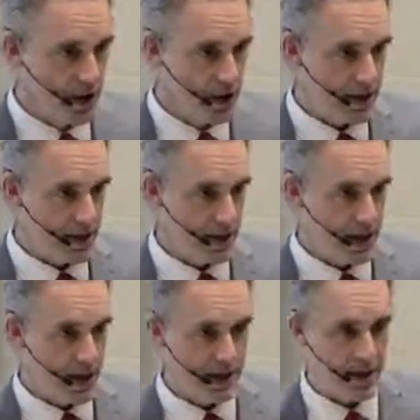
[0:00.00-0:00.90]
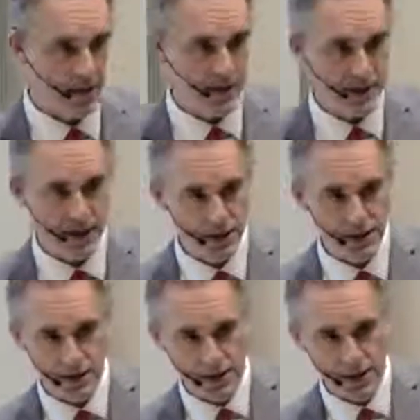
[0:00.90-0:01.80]
the IQ
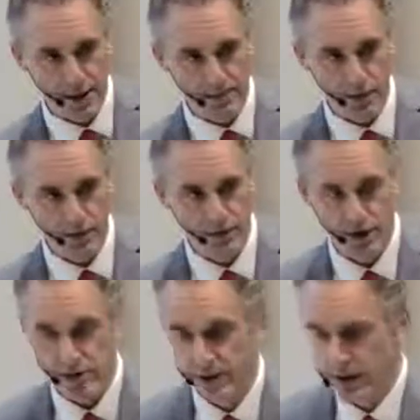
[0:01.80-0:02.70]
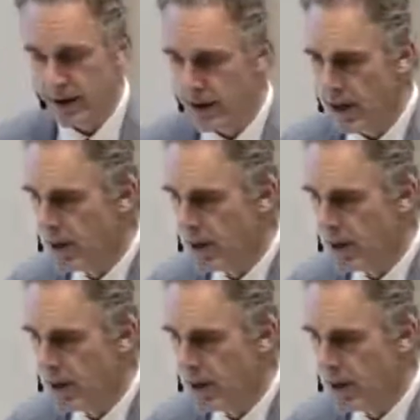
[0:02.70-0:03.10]
intelligence eats up all the variability.